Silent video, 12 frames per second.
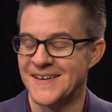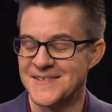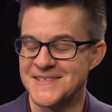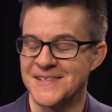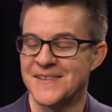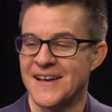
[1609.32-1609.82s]

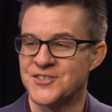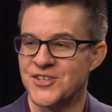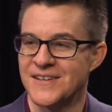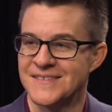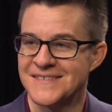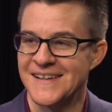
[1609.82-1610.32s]
selection,
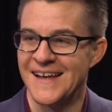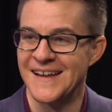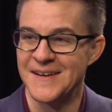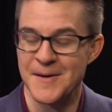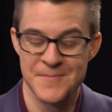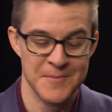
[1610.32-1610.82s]

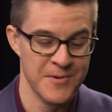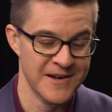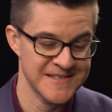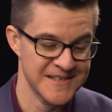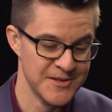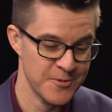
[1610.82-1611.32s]
and I'm
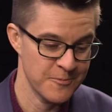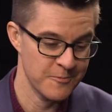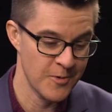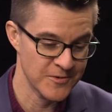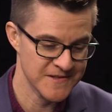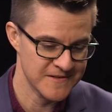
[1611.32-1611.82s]
impressed that you
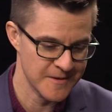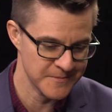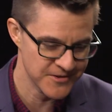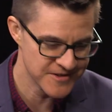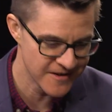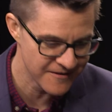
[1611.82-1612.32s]
roasted them
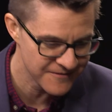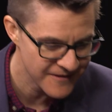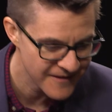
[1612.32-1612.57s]
yourself.